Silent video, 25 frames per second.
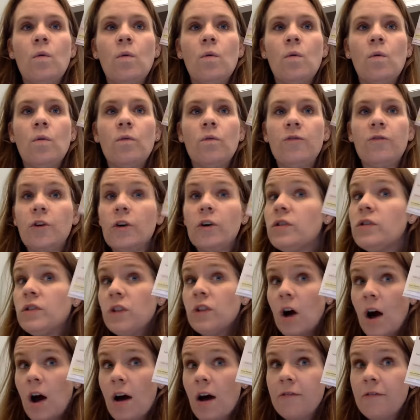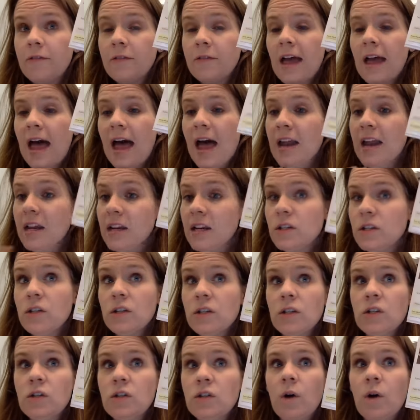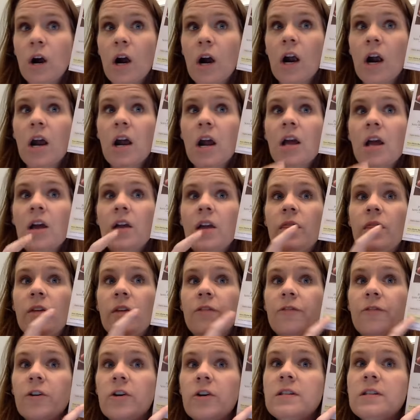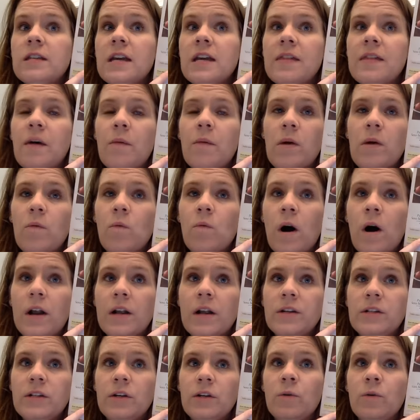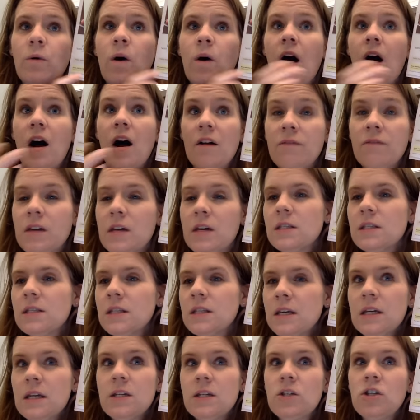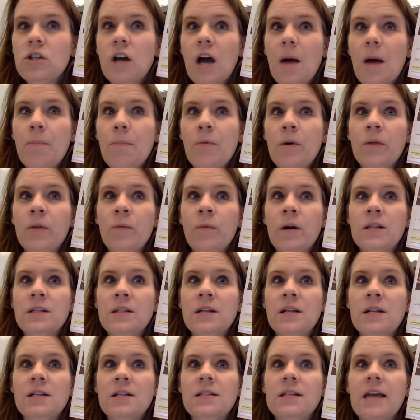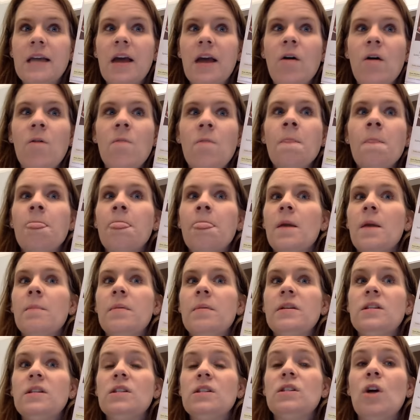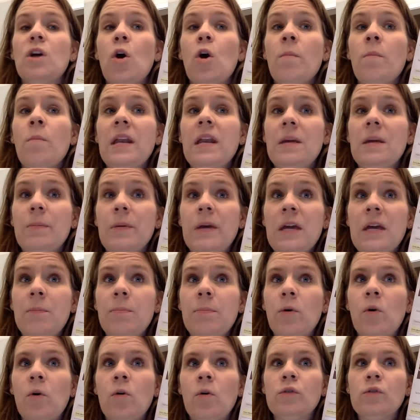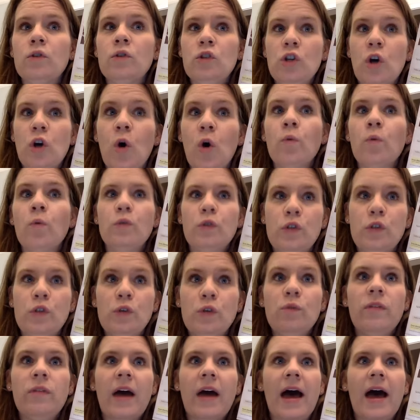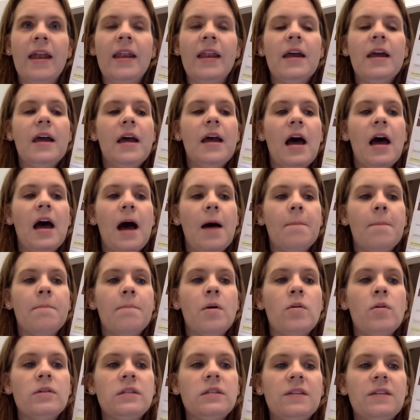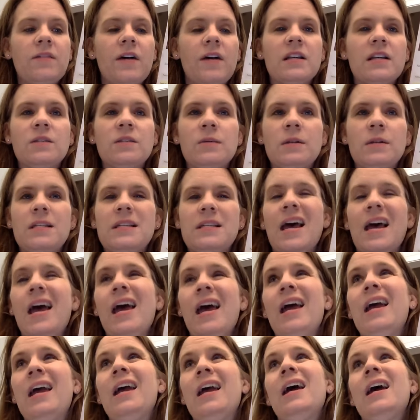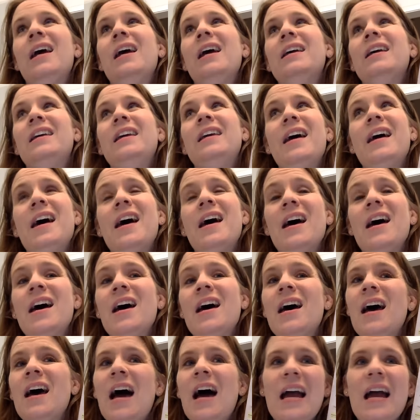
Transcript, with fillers: first off, heading to the store, the first thing that we want to do obviously is shop with what's on sale, but so many people don't do that. Um, most of us would say, yeah, I